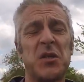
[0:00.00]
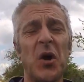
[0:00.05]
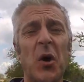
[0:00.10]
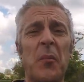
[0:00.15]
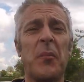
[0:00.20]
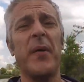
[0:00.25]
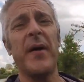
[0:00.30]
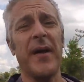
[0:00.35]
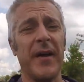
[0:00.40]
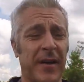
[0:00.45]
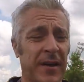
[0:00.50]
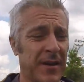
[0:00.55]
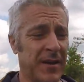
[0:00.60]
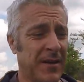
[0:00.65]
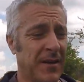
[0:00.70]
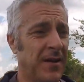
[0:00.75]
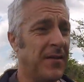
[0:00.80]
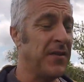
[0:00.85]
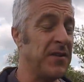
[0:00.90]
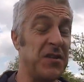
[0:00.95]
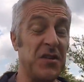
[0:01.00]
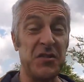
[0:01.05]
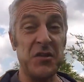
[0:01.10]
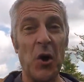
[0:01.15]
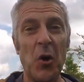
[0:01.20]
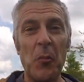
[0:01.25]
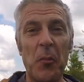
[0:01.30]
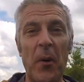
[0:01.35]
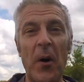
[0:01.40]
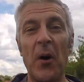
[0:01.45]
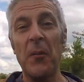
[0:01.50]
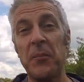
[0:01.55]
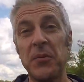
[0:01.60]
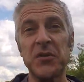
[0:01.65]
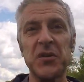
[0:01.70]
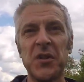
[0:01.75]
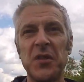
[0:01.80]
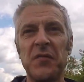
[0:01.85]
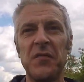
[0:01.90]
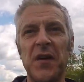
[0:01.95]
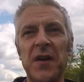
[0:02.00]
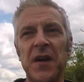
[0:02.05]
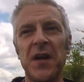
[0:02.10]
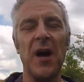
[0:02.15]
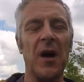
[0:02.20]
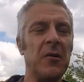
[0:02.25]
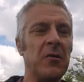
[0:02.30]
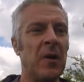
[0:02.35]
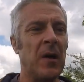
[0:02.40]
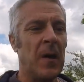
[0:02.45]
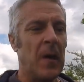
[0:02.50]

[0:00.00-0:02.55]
topic. This is the whole purpose of the video.